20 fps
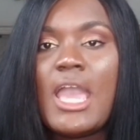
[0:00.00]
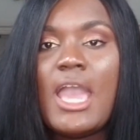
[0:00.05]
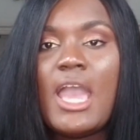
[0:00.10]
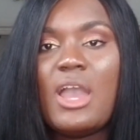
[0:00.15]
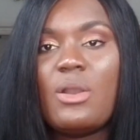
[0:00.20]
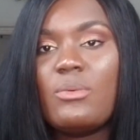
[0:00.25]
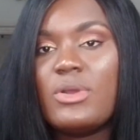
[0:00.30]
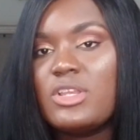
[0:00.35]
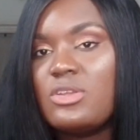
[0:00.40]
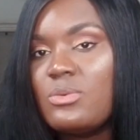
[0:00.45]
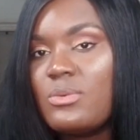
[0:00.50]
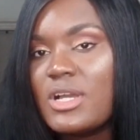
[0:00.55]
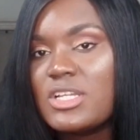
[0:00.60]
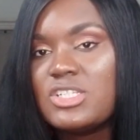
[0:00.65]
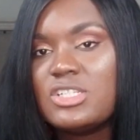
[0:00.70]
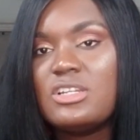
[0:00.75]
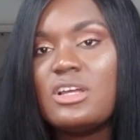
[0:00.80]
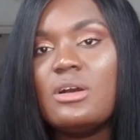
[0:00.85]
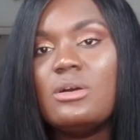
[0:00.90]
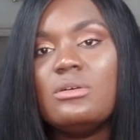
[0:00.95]
And when you
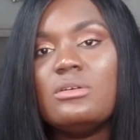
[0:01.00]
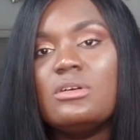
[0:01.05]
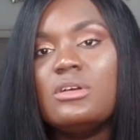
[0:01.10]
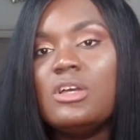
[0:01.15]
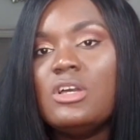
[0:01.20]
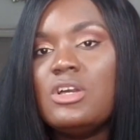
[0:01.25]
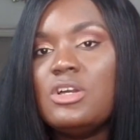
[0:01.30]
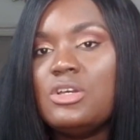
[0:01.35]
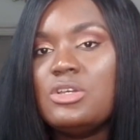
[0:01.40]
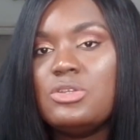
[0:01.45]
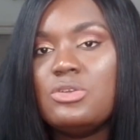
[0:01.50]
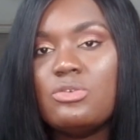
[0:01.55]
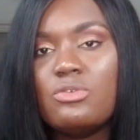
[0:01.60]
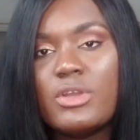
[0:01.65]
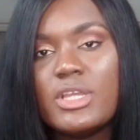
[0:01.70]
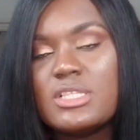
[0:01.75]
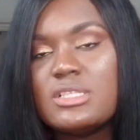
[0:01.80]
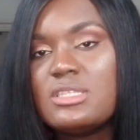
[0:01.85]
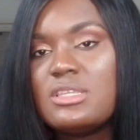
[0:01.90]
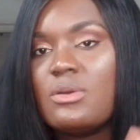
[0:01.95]
wash it out, you
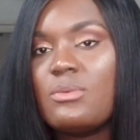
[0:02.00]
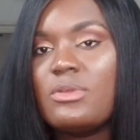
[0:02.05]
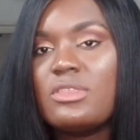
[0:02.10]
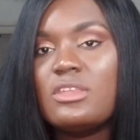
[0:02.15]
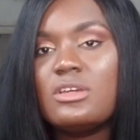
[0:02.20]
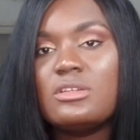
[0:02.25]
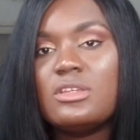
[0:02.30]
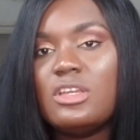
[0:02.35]
rinse it with the,